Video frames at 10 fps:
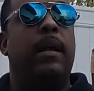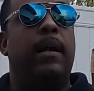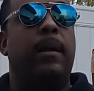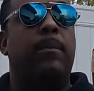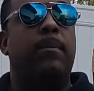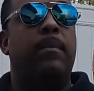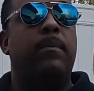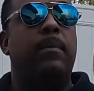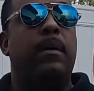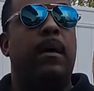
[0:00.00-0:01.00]

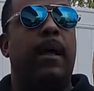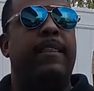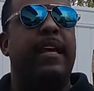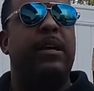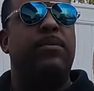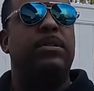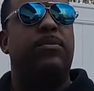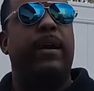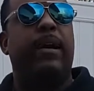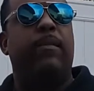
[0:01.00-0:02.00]
I think it was
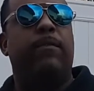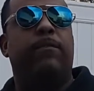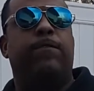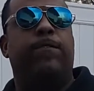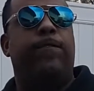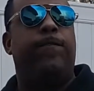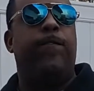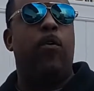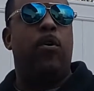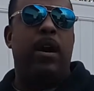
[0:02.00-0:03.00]
around
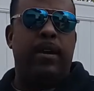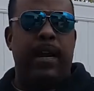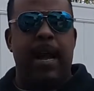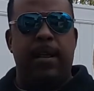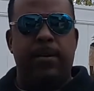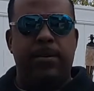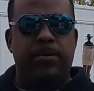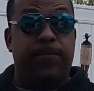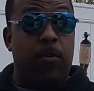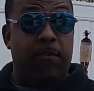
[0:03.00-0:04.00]
$400,
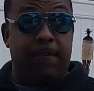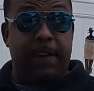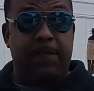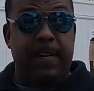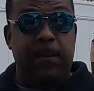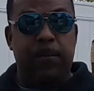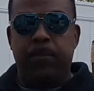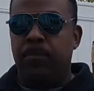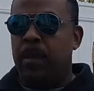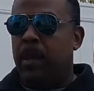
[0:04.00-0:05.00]
$450.
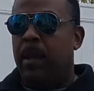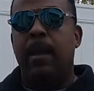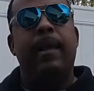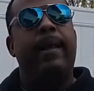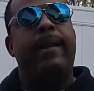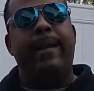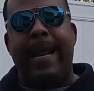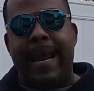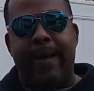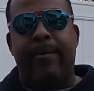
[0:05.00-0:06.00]

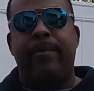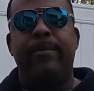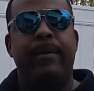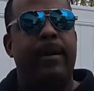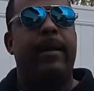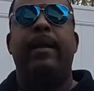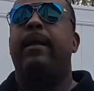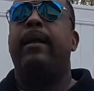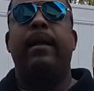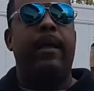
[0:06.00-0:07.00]
Now
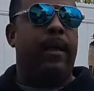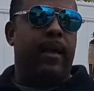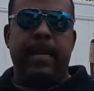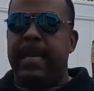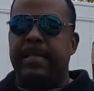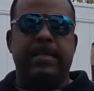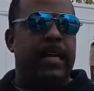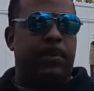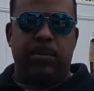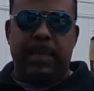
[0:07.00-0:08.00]
it's
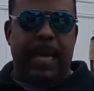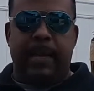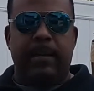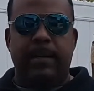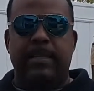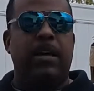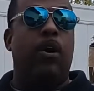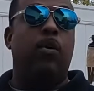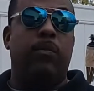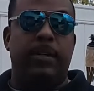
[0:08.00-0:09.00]
double that. It's
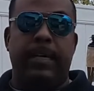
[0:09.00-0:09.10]
over